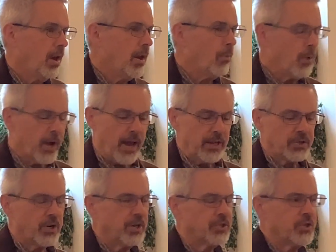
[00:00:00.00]
Now, what kind
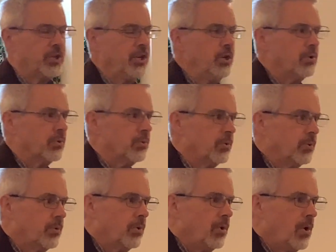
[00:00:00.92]
of judge are you?
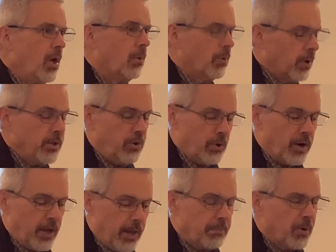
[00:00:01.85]
Well, you're
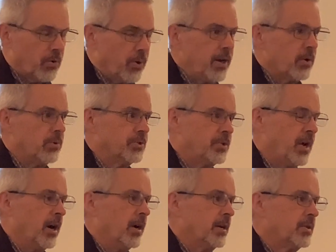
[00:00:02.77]
a hypocritical
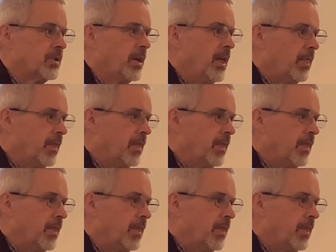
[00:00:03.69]
judge.